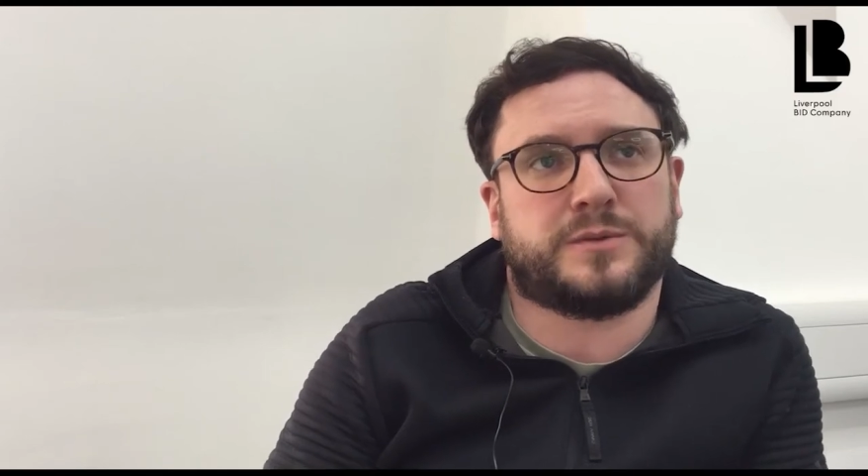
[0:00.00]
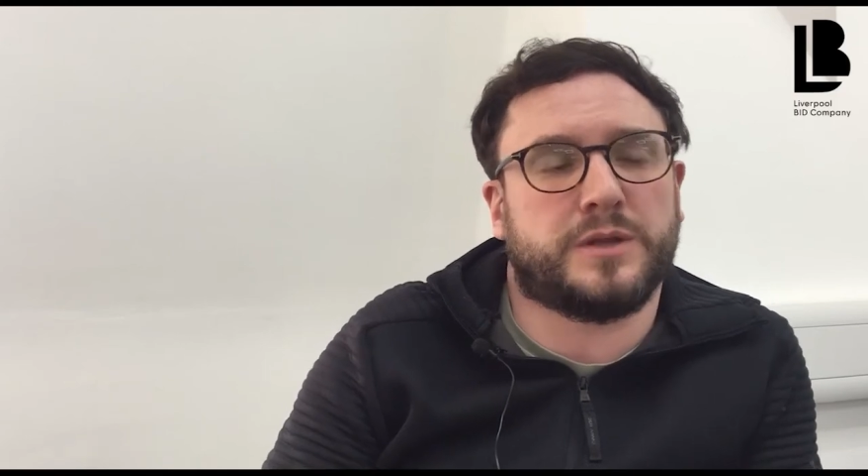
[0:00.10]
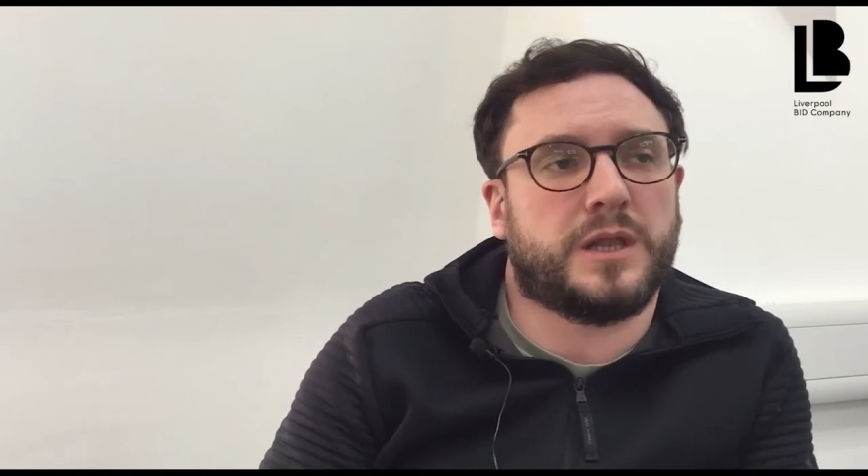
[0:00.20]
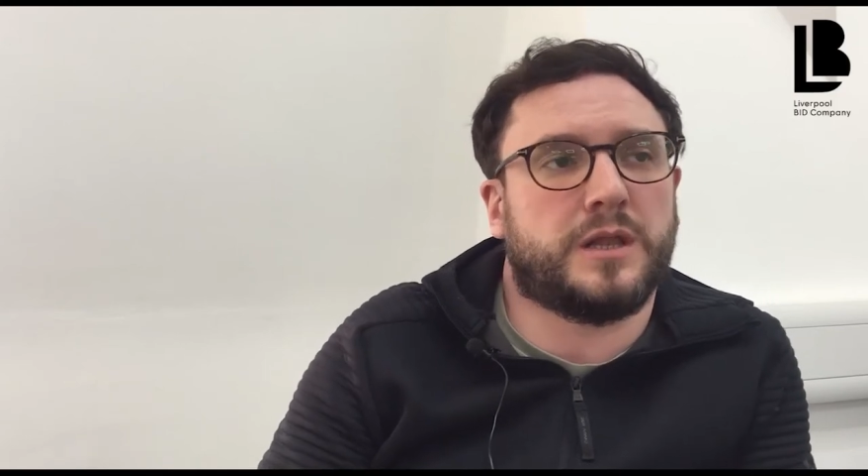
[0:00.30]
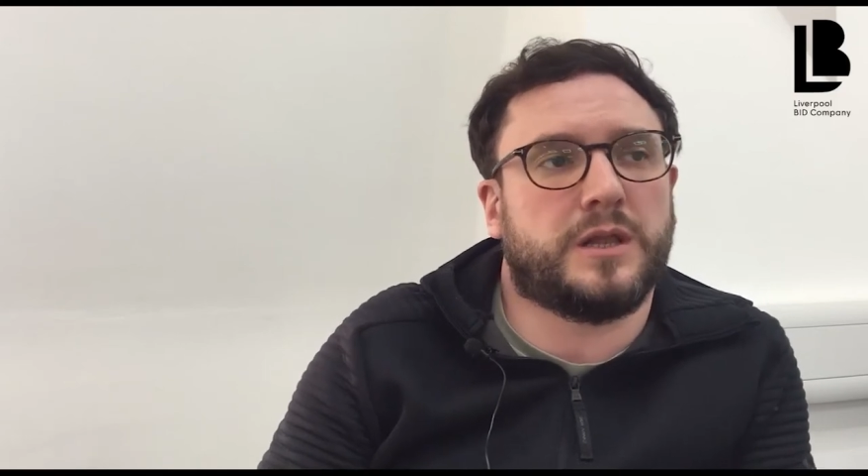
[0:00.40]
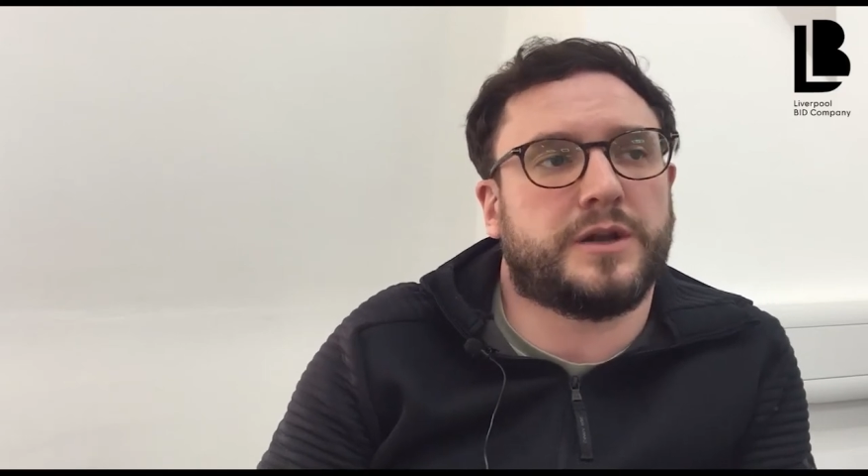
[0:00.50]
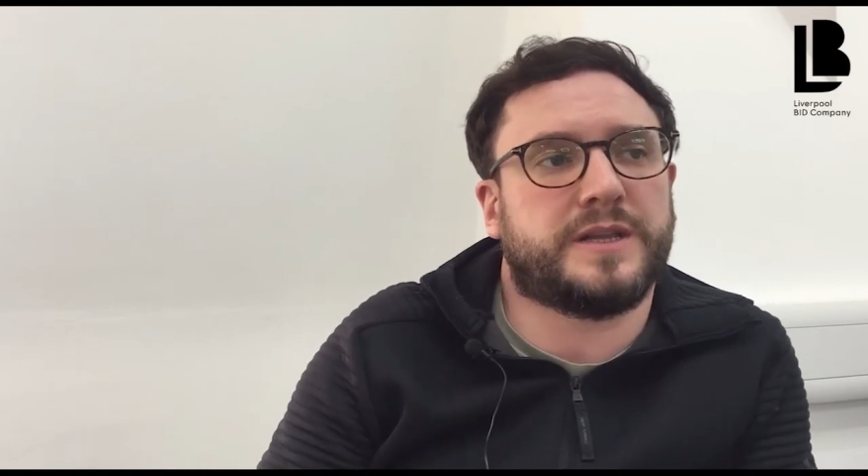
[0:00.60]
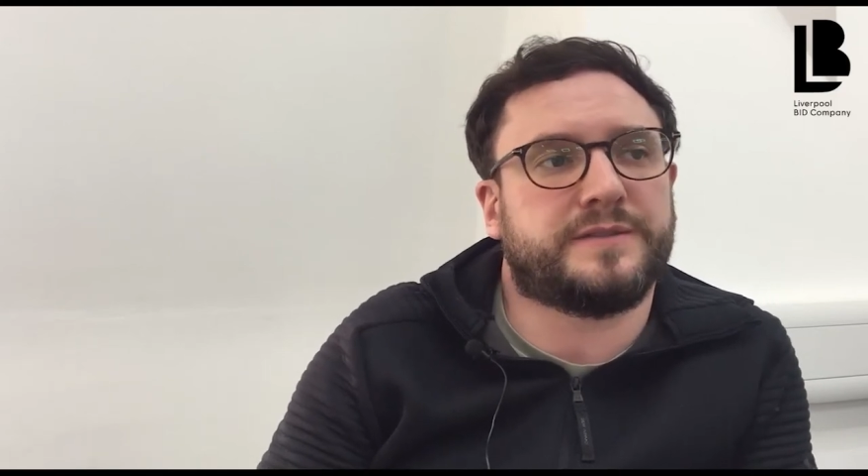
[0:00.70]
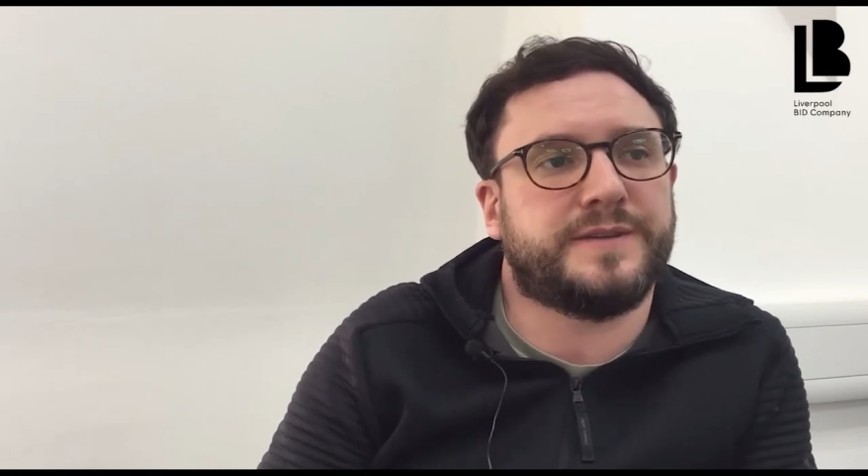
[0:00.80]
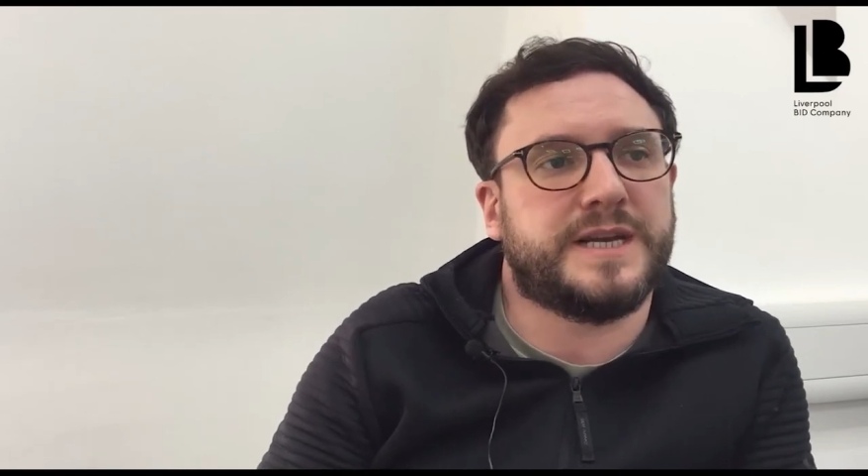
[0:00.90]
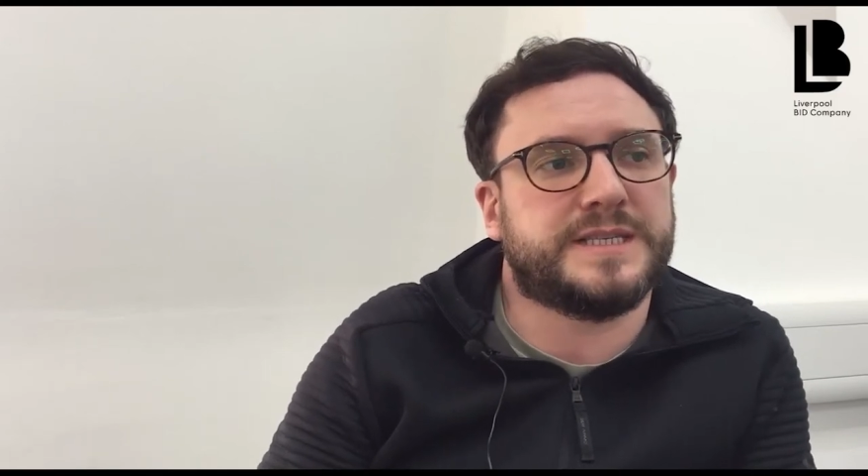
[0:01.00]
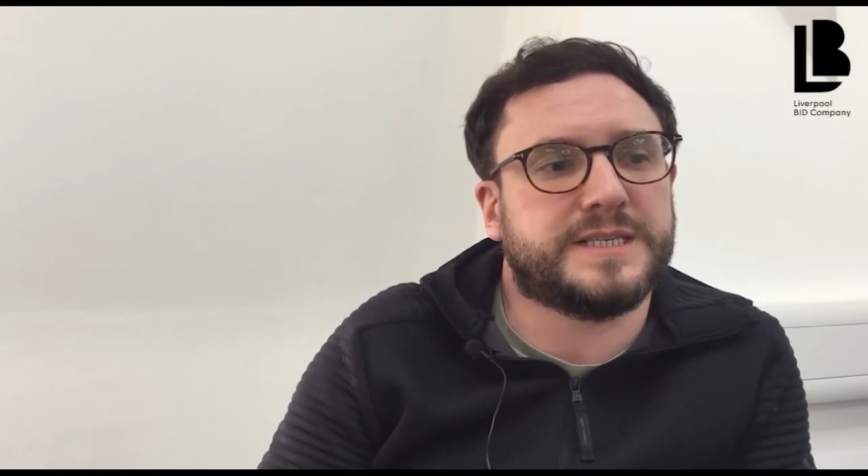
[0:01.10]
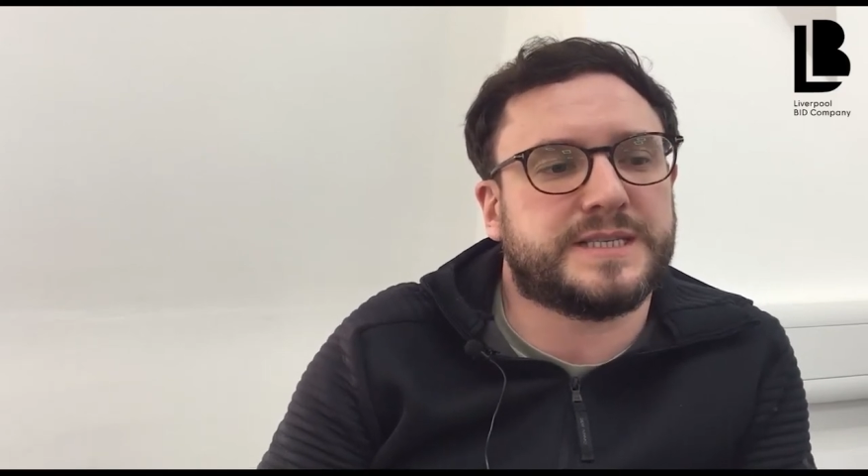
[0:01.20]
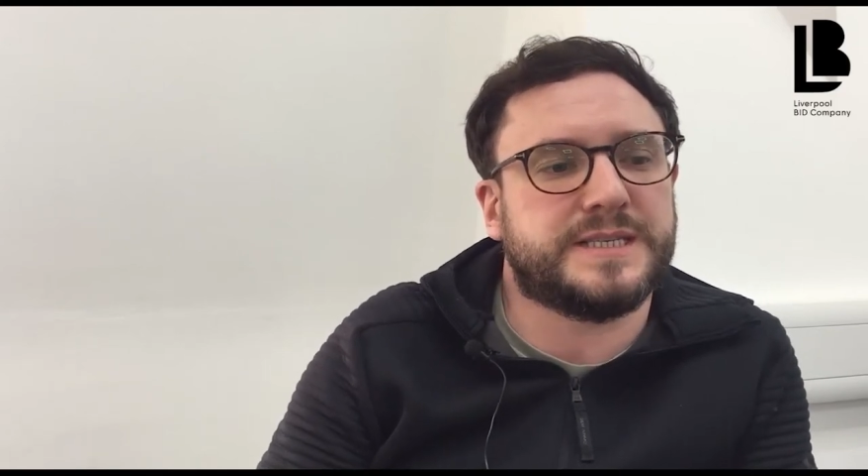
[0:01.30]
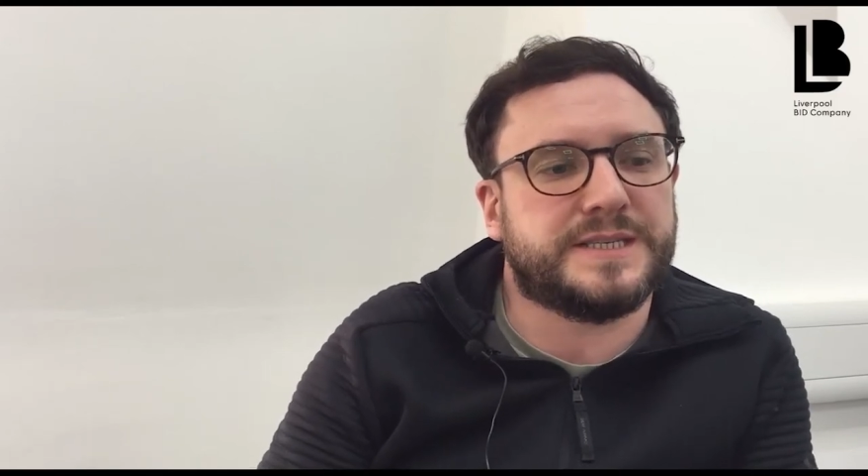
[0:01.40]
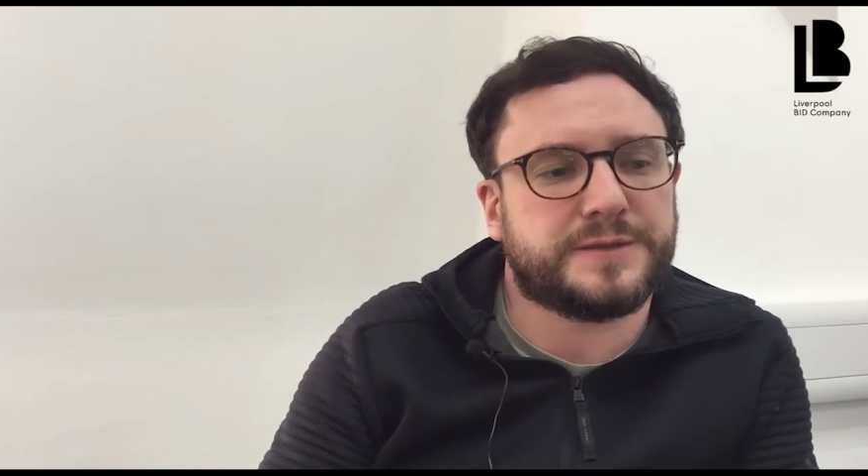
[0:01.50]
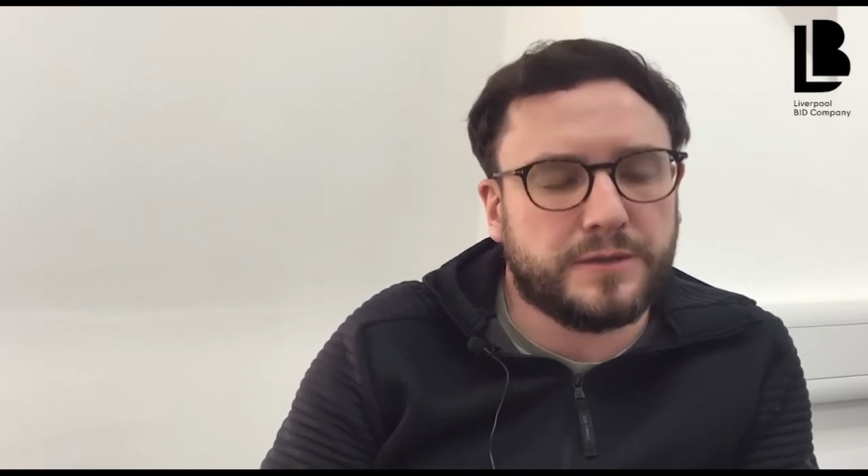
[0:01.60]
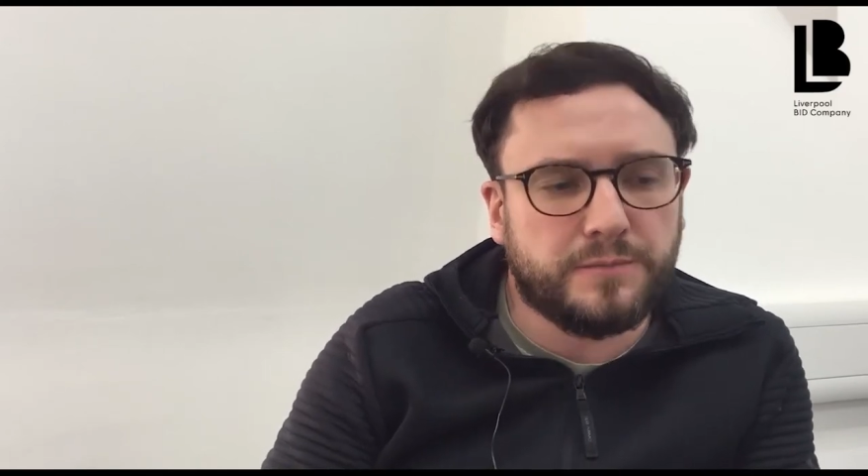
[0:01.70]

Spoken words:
with a lot of different agencies,